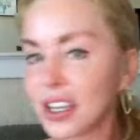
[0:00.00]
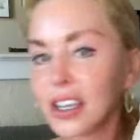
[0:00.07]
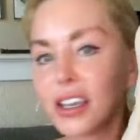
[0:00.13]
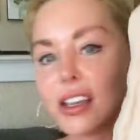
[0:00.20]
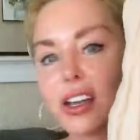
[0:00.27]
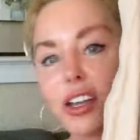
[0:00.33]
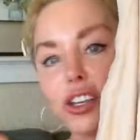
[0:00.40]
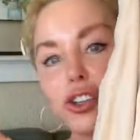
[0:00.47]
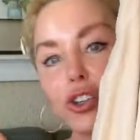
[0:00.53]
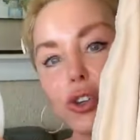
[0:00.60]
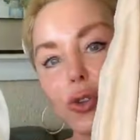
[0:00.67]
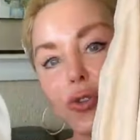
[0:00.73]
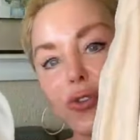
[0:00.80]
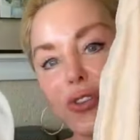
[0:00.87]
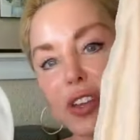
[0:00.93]
V
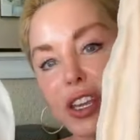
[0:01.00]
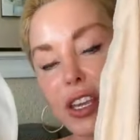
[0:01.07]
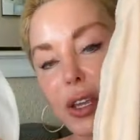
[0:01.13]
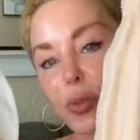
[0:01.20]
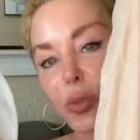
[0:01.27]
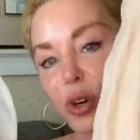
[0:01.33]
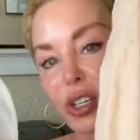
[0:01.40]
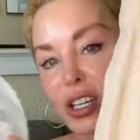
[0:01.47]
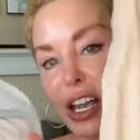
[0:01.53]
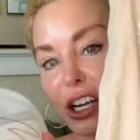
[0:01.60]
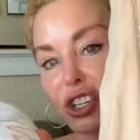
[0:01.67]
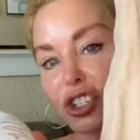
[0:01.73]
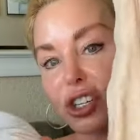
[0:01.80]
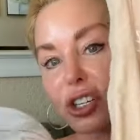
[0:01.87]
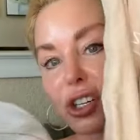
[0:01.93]
UV
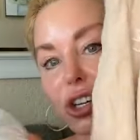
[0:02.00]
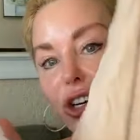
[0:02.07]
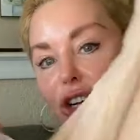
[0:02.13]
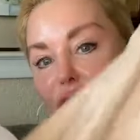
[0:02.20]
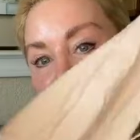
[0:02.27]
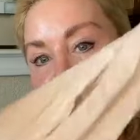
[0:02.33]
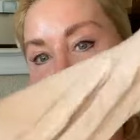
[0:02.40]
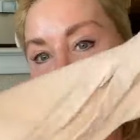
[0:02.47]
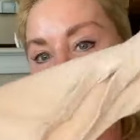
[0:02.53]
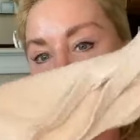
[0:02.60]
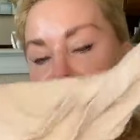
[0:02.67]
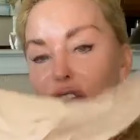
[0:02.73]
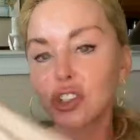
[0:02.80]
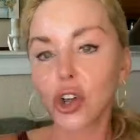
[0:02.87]
protection clothing.